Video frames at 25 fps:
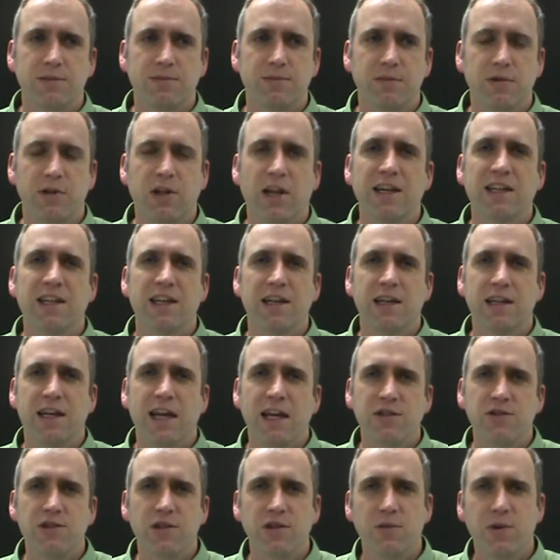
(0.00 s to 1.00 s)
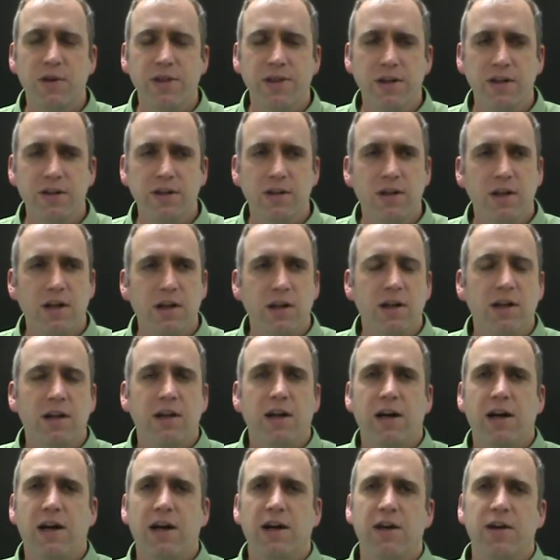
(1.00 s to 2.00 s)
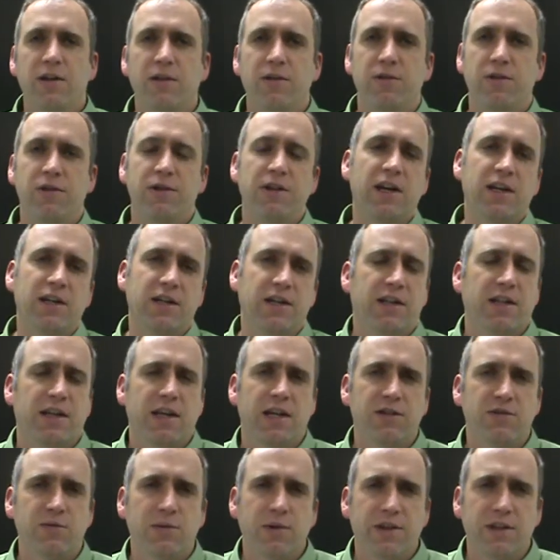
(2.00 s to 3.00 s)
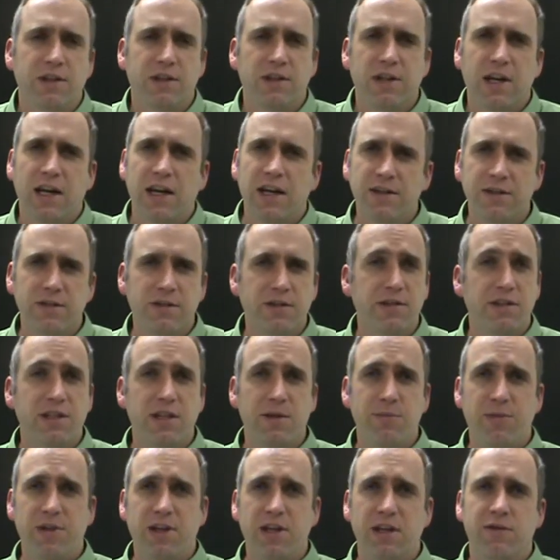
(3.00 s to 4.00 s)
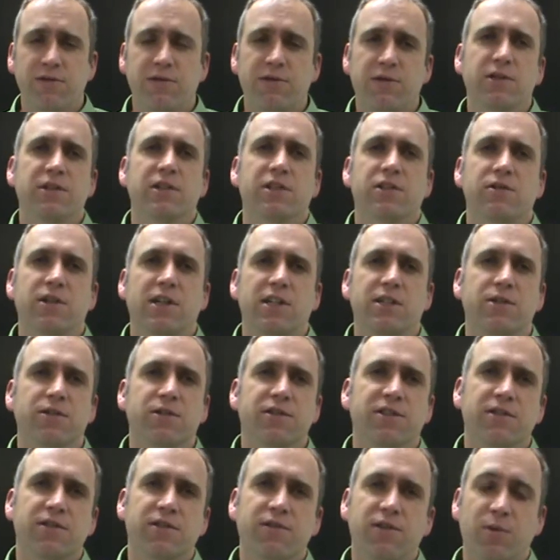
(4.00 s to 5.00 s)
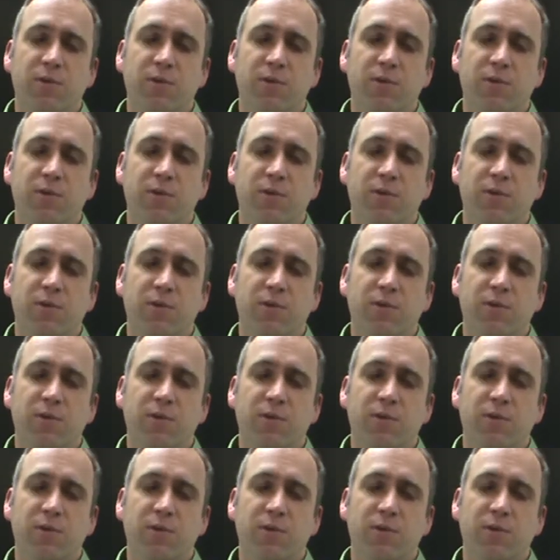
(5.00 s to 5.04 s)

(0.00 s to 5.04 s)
like engaging with it, they're not going to engage with it. And the same thing for instructors. If